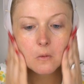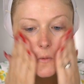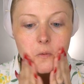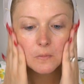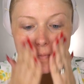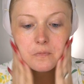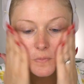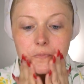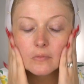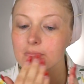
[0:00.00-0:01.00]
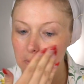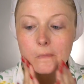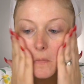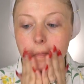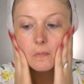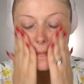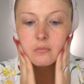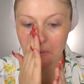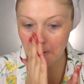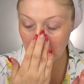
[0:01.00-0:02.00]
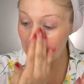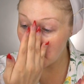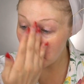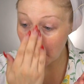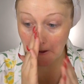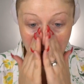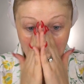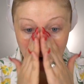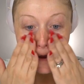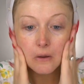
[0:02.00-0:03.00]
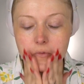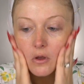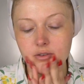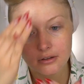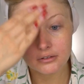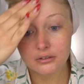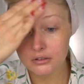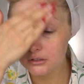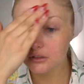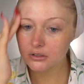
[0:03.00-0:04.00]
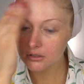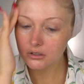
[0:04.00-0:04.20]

and this is, like I said, it's a primer and a serum all in